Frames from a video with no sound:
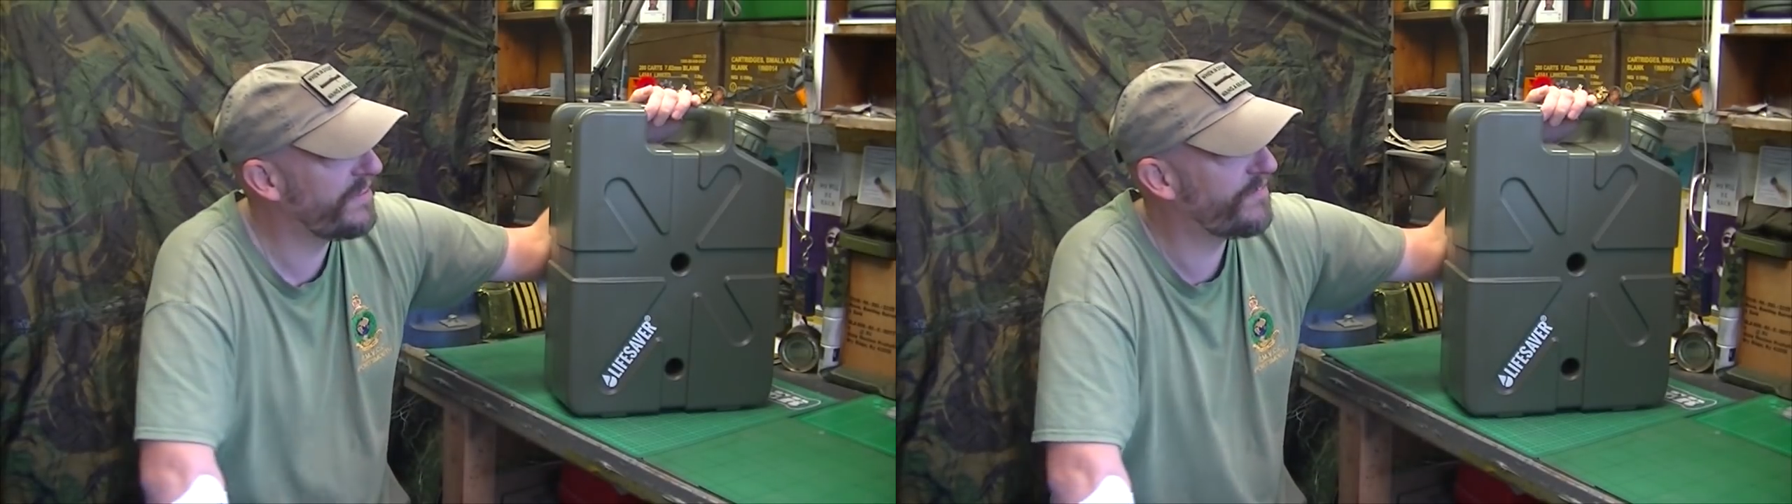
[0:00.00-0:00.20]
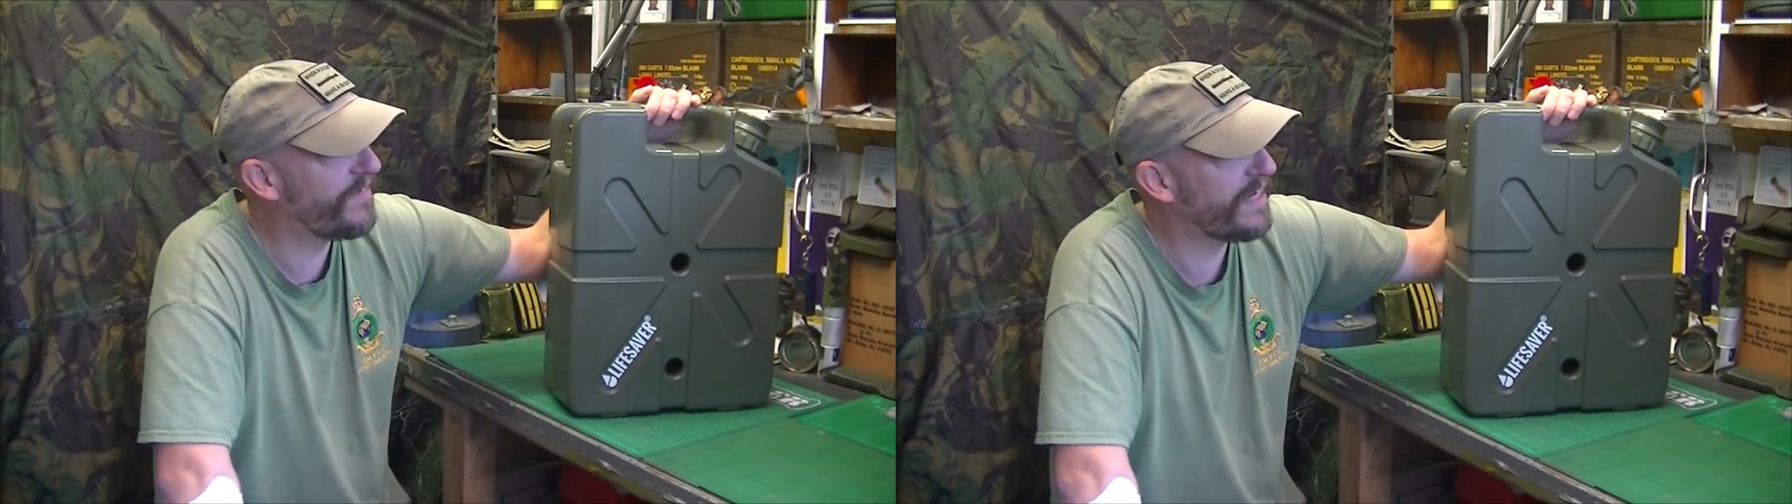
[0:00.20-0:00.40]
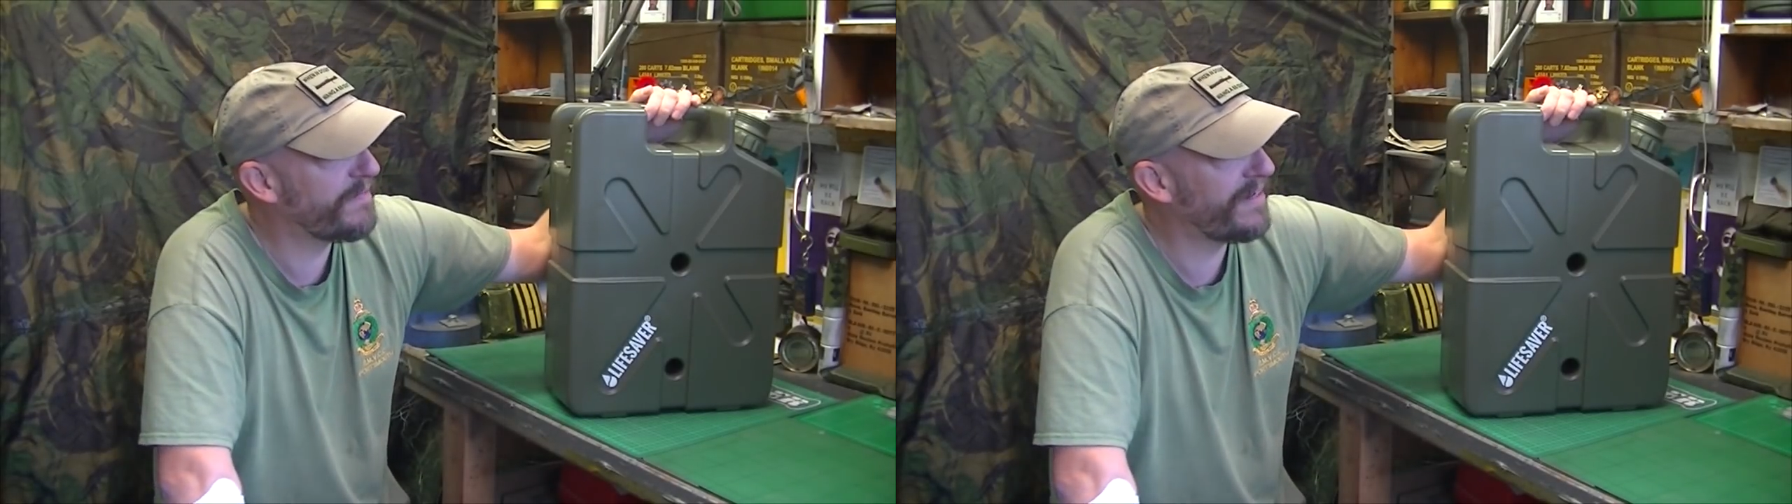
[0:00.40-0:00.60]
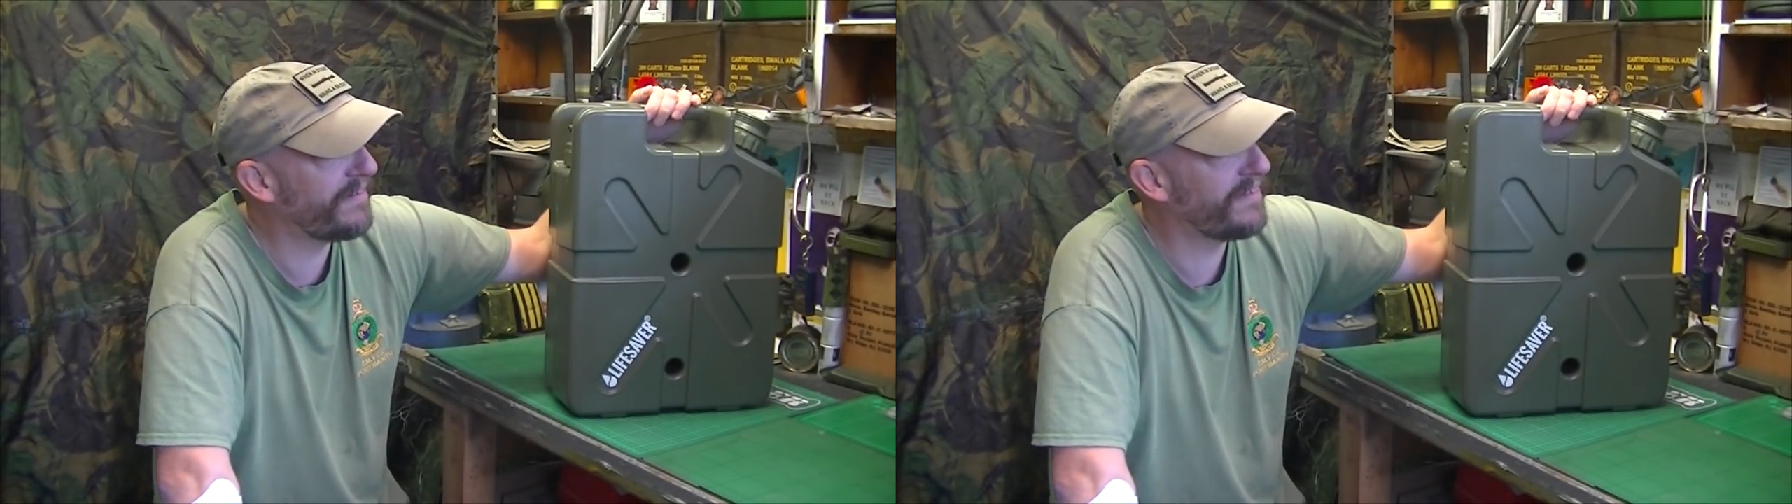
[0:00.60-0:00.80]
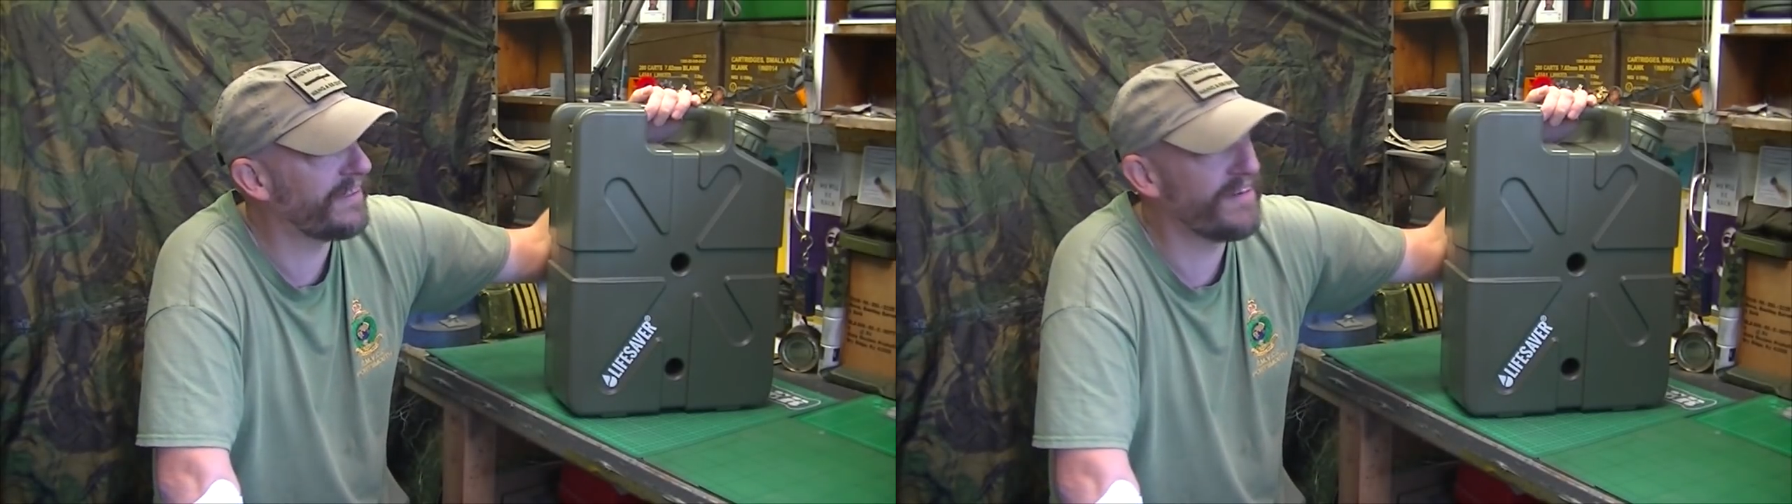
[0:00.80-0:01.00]
you think
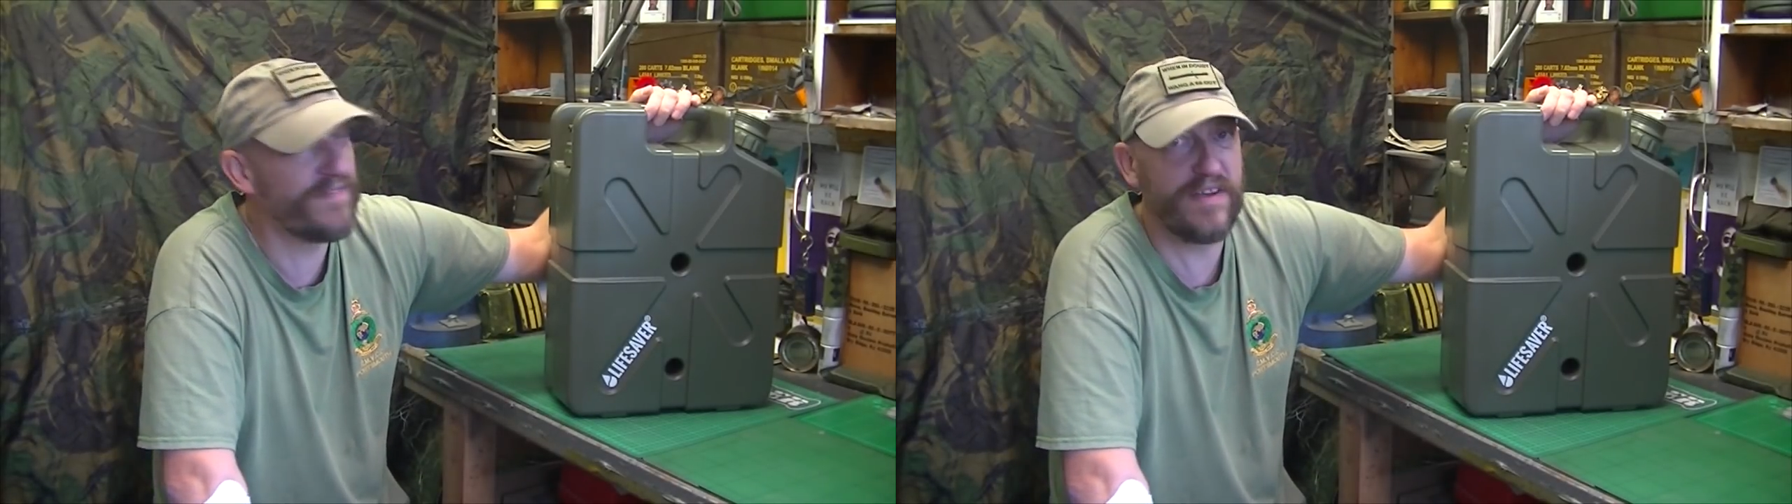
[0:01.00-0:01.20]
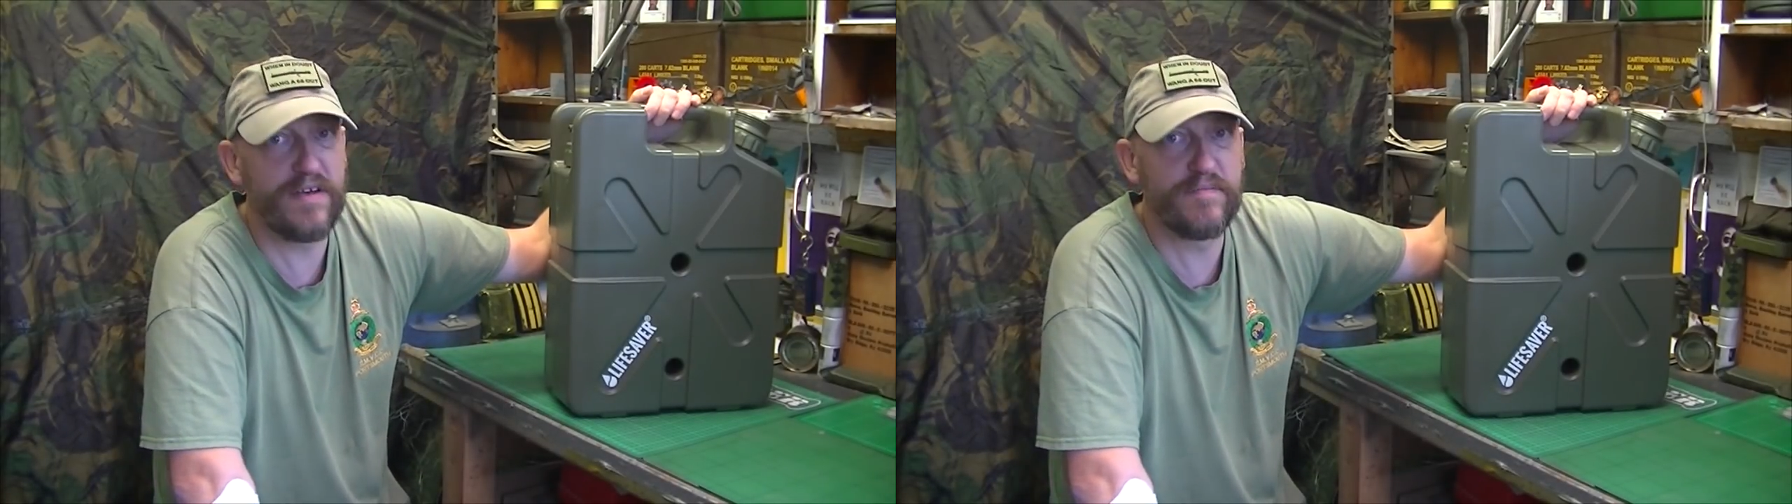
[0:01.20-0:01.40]
about, if